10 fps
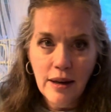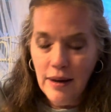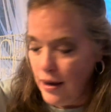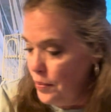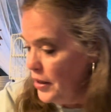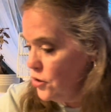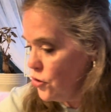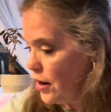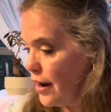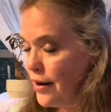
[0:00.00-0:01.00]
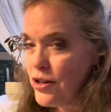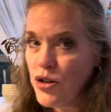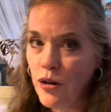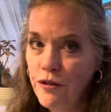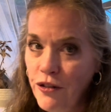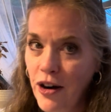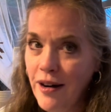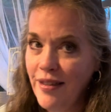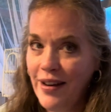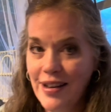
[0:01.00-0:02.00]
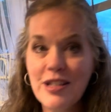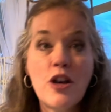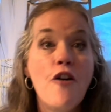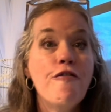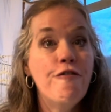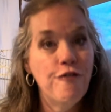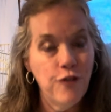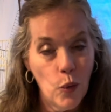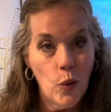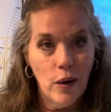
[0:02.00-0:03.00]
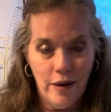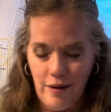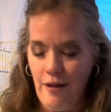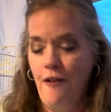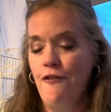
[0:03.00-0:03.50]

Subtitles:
keeping track so far, that's four